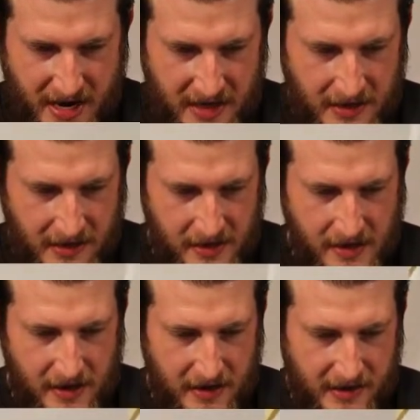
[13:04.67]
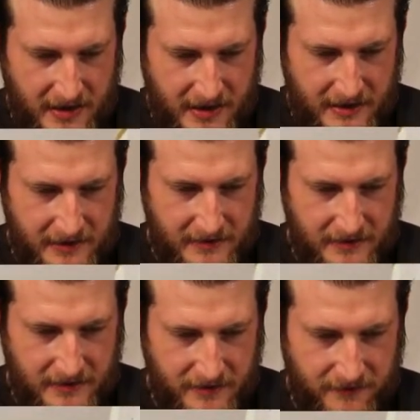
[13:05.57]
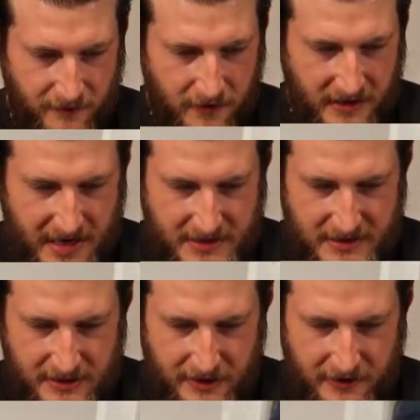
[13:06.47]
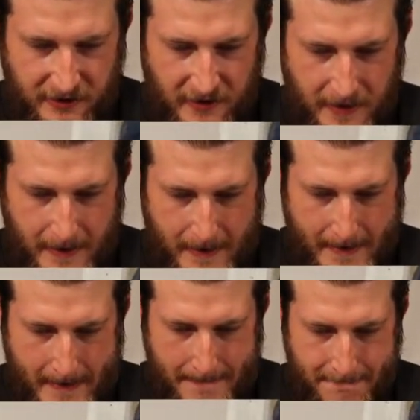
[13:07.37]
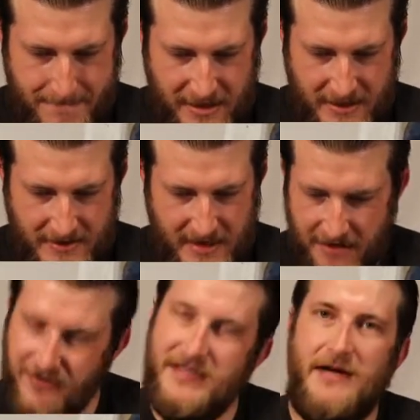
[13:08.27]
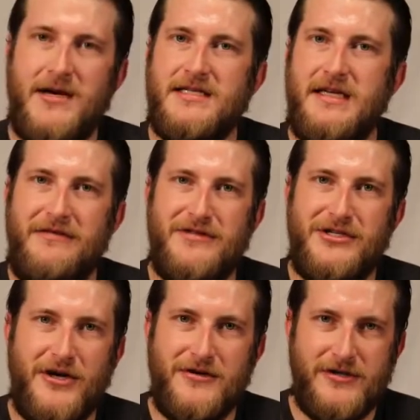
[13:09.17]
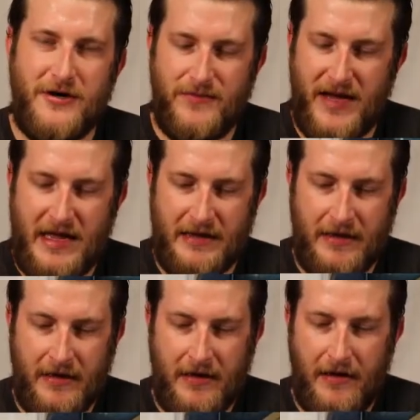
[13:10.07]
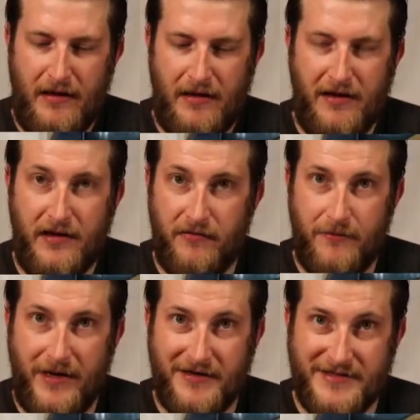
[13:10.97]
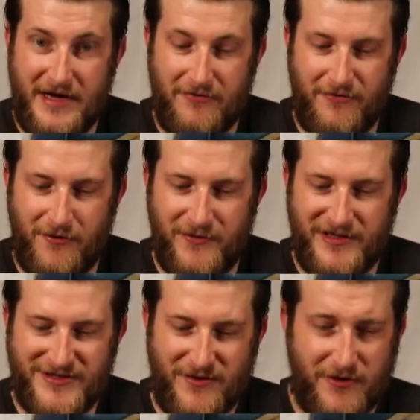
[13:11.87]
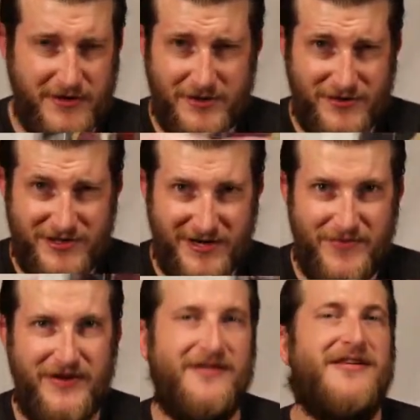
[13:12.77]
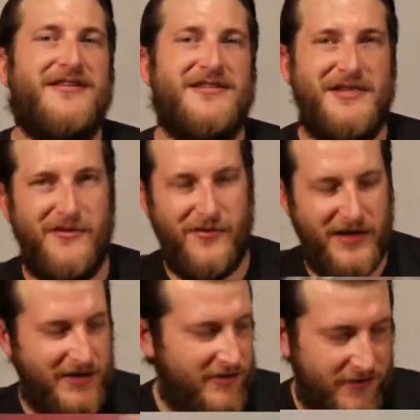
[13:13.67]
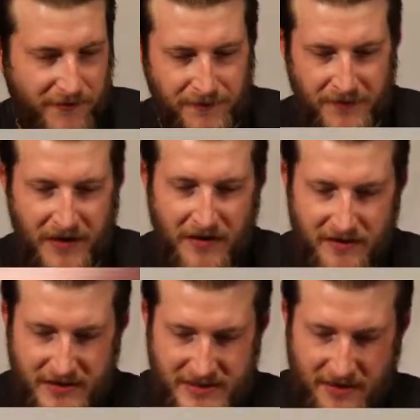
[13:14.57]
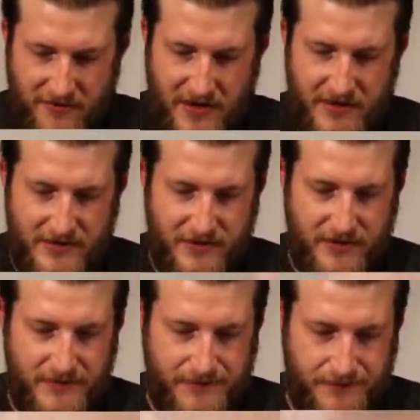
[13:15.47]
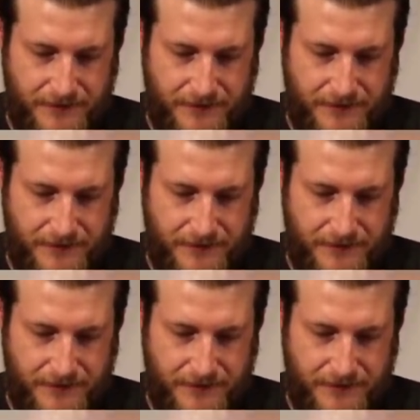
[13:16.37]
pack for last here, because every time I save the Charizard pack, it never pans out for me. So we're gonna switch it up here, see what we can do. Let's get right into it.